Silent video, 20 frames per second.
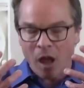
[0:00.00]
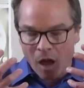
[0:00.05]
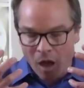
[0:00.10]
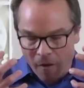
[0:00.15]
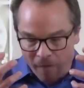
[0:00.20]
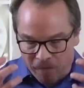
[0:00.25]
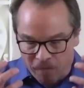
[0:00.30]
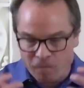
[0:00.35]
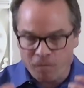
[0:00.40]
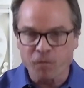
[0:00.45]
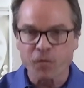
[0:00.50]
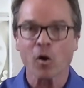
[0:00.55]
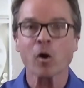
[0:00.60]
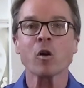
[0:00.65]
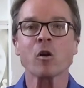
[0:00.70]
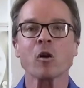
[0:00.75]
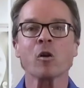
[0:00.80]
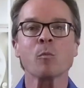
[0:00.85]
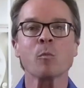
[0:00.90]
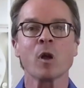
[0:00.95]

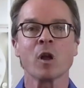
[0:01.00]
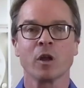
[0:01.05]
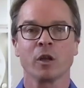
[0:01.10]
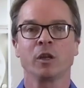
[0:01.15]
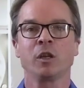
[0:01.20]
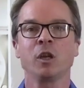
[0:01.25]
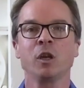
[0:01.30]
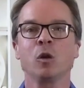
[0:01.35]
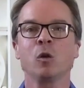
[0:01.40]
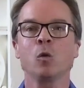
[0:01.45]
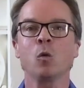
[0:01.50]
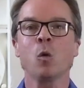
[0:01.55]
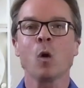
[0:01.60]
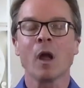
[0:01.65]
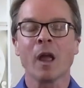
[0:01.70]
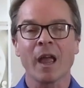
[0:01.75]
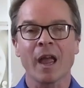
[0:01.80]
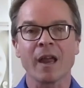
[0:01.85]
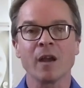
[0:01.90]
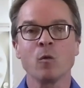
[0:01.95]
affirm you
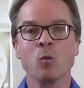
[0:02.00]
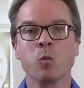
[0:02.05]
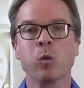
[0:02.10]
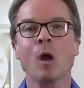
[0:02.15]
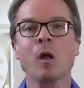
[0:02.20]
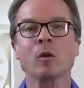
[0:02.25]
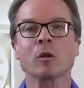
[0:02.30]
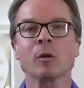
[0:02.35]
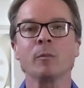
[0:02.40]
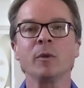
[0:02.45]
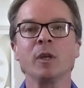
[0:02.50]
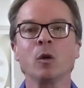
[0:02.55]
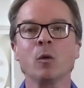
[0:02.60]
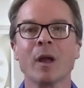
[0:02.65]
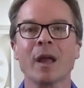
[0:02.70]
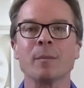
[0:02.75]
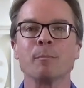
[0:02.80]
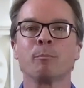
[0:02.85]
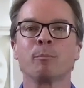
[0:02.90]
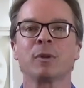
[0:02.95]
and welcome you
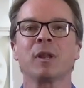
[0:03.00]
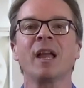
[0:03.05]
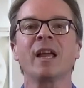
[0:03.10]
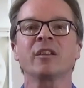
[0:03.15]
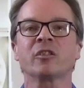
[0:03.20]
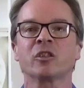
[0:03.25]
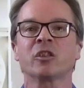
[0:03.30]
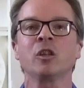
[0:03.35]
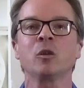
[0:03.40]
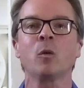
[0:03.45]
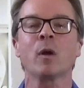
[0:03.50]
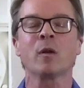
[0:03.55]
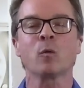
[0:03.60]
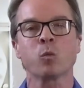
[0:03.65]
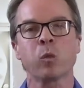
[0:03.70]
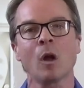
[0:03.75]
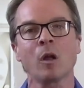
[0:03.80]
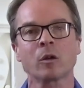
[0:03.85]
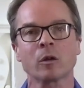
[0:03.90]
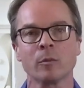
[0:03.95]
and bless you
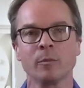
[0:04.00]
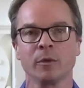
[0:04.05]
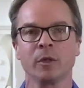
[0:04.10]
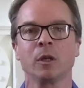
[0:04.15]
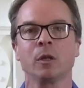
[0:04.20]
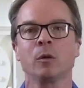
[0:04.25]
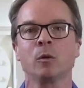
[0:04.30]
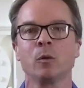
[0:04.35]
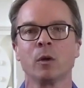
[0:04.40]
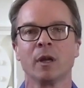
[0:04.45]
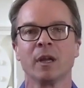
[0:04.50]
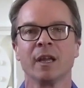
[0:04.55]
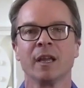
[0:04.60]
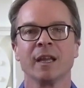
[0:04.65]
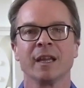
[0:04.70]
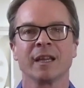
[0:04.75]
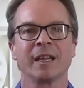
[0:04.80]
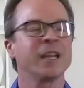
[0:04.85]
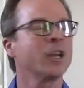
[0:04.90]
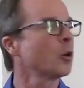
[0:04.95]
and welcome you
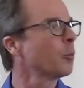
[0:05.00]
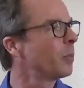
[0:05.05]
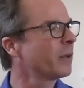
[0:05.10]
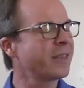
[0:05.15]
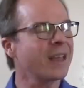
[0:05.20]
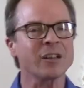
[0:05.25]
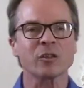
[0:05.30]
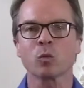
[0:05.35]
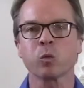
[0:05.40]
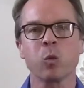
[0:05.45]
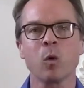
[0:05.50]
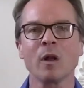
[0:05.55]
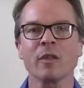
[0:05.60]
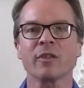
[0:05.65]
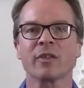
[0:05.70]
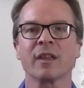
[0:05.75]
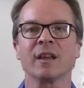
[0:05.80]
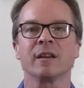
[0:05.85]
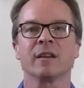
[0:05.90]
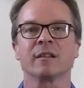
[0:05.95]
here. But that's
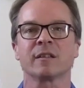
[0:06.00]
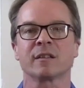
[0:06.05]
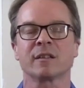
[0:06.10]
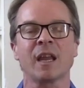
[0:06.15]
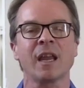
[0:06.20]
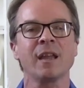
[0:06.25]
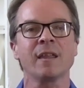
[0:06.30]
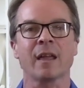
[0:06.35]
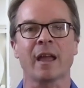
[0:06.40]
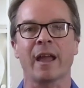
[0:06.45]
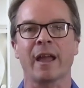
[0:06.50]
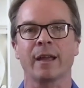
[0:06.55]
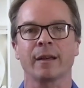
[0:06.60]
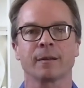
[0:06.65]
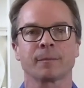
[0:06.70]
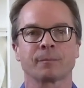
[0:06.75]
one thing to say that.